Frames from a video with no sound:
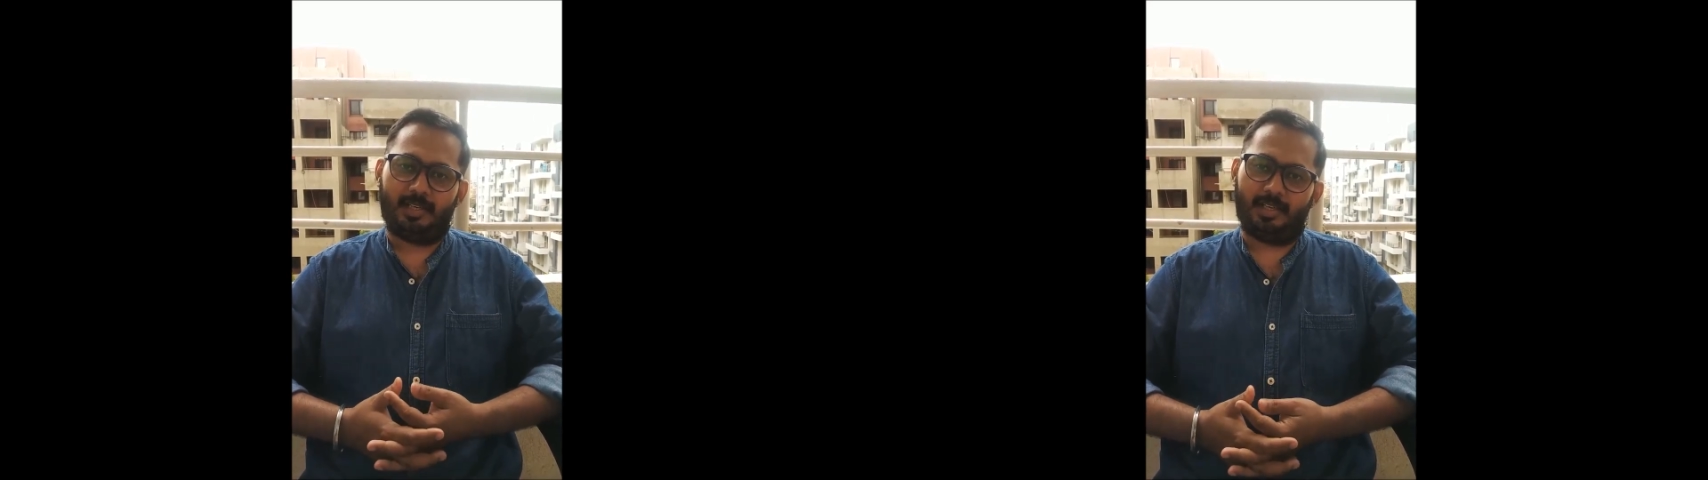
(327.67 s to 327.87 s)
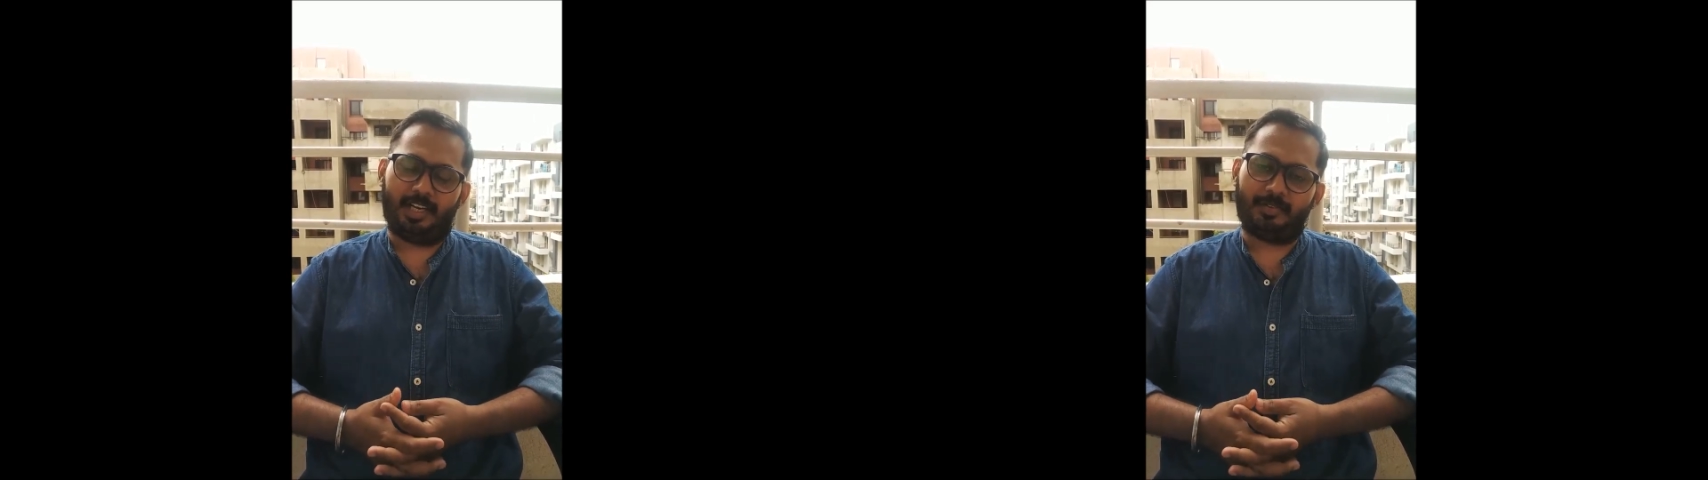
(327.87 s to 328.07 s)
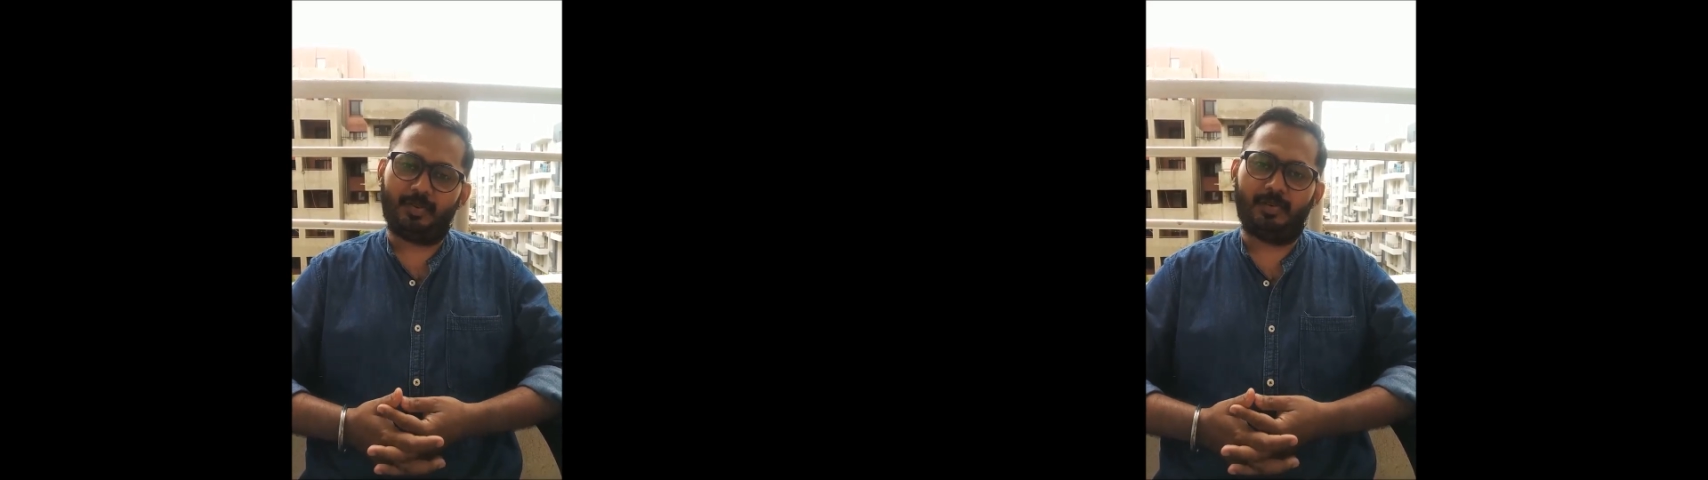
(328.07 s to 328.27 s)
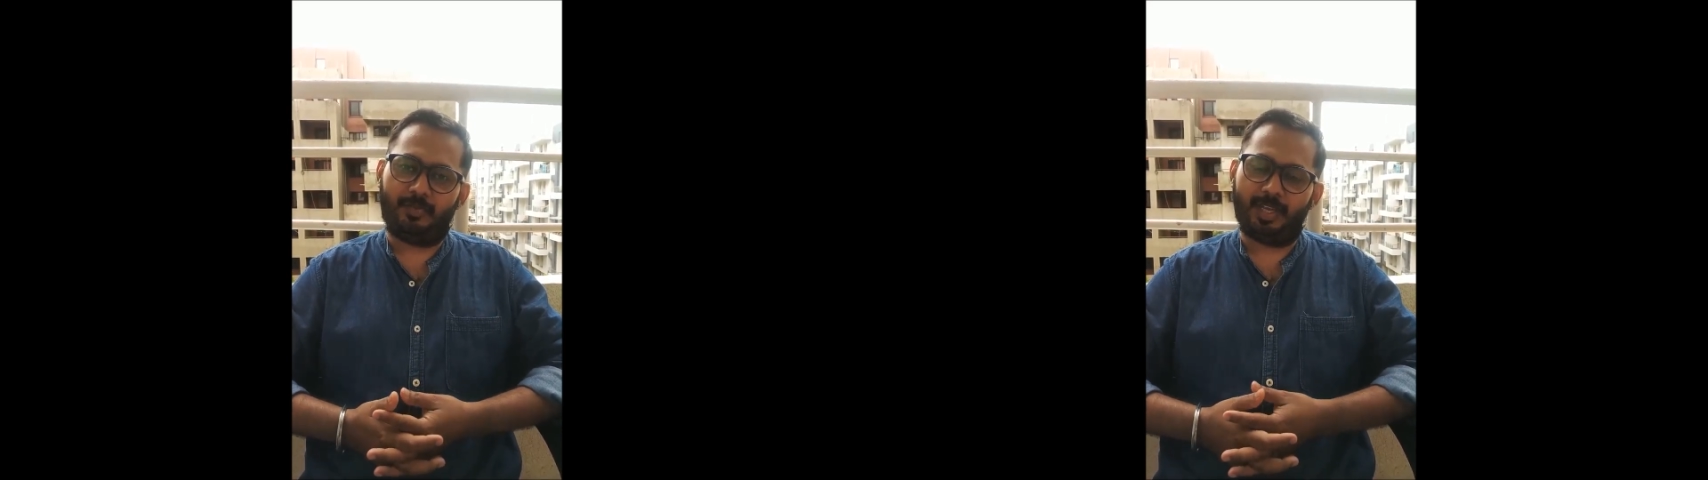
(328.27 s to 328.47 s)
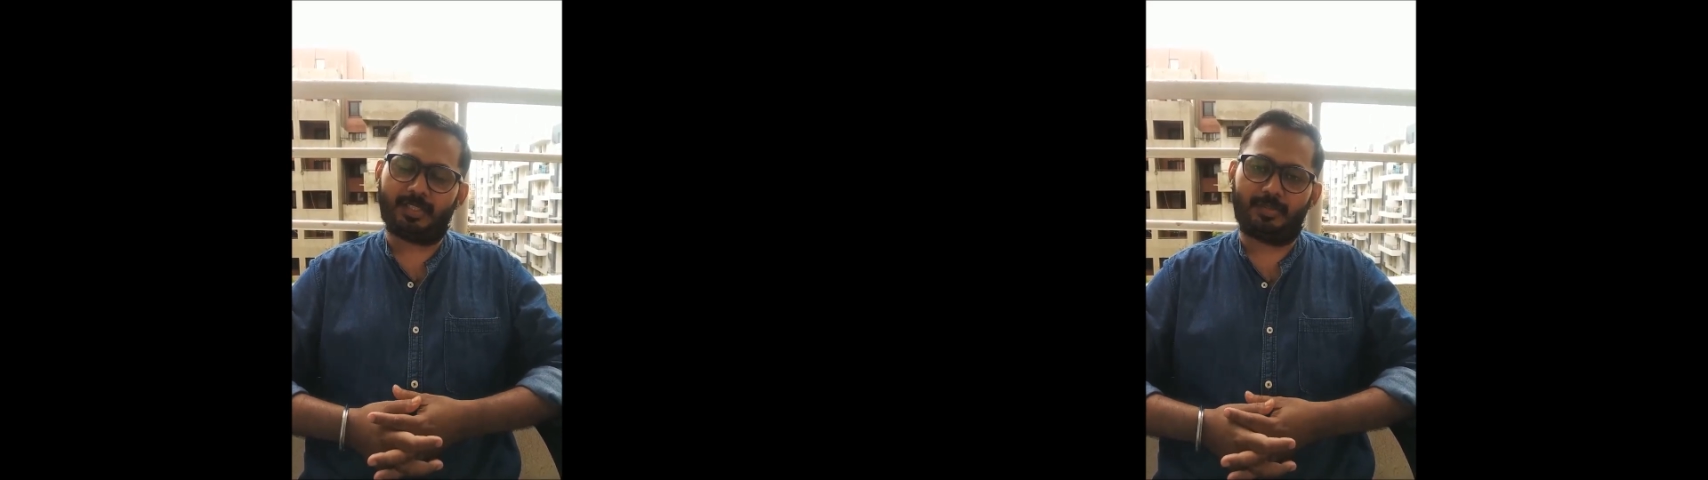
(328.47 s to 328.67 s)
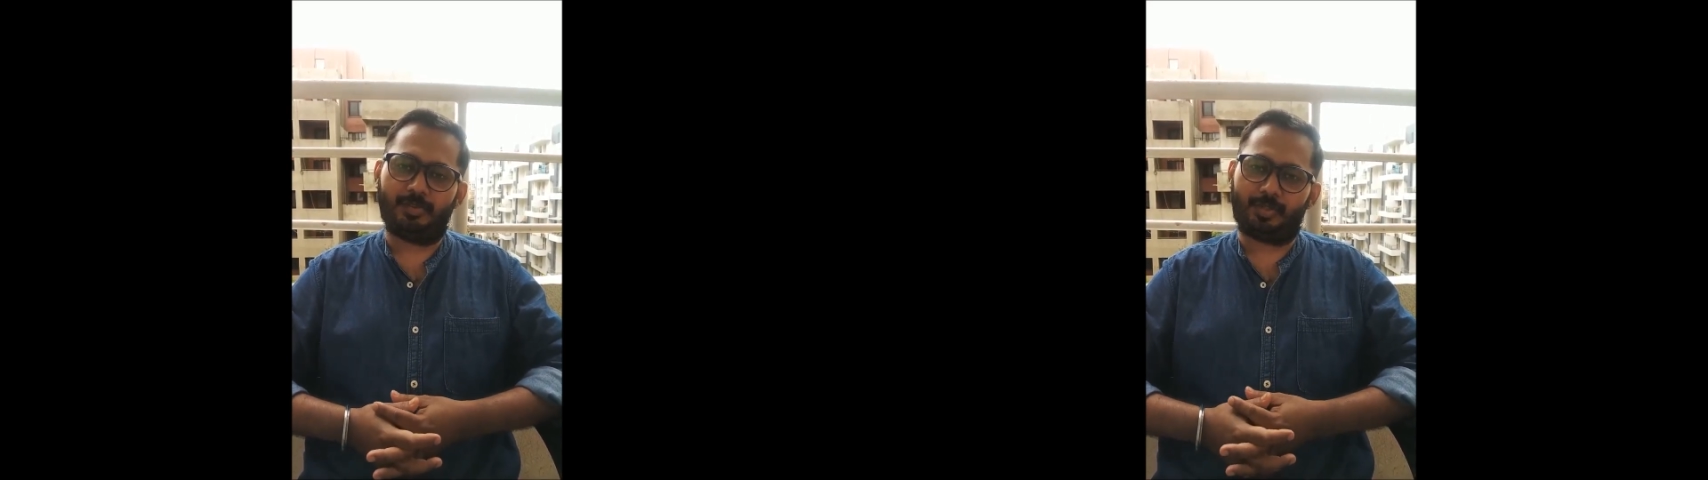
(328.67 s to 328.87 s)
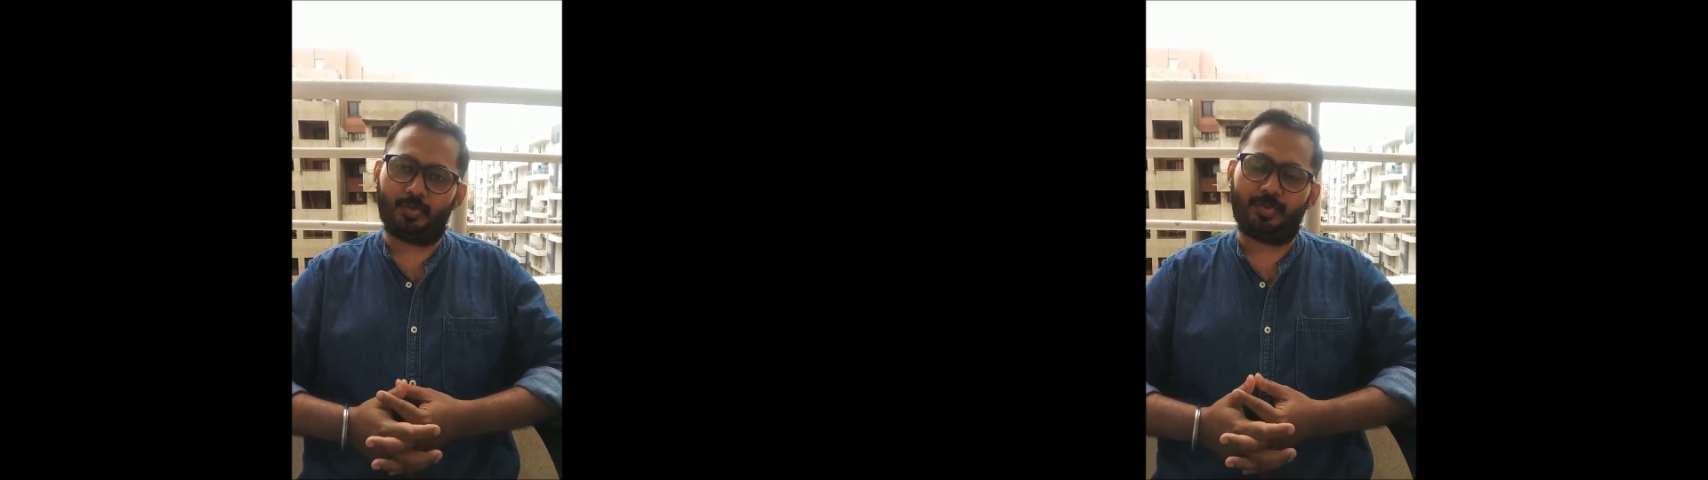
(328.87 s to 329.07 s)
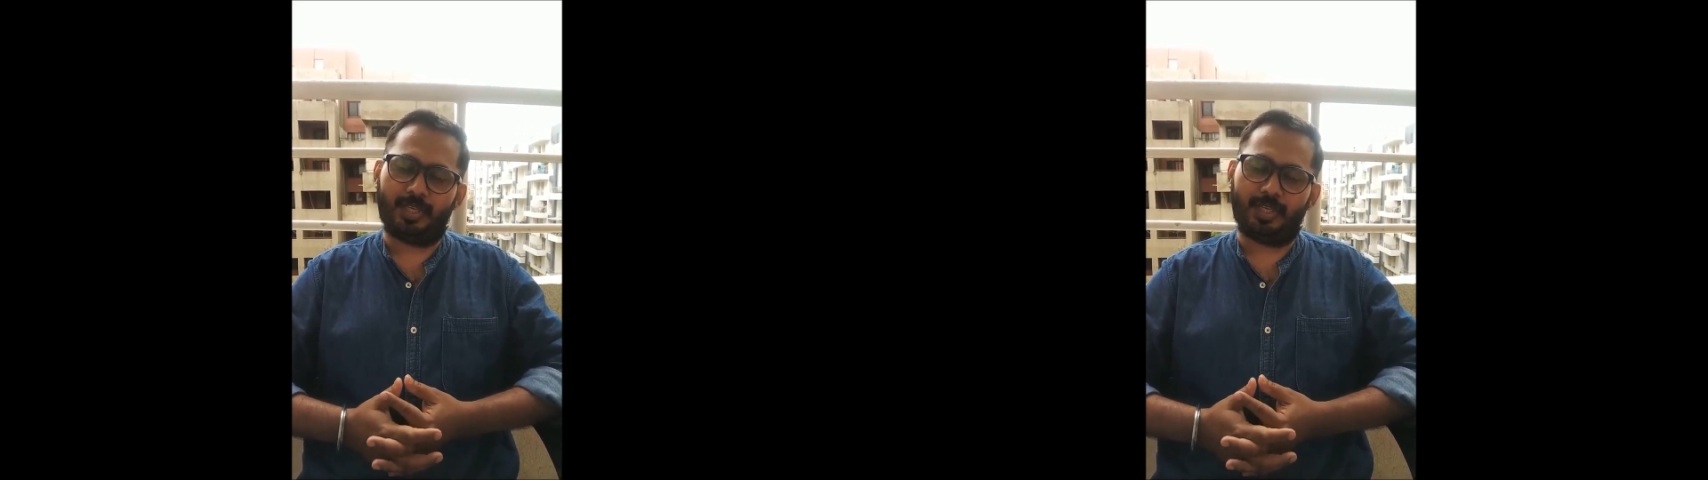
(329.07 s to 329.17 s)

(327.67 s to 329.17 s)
it will waste your 2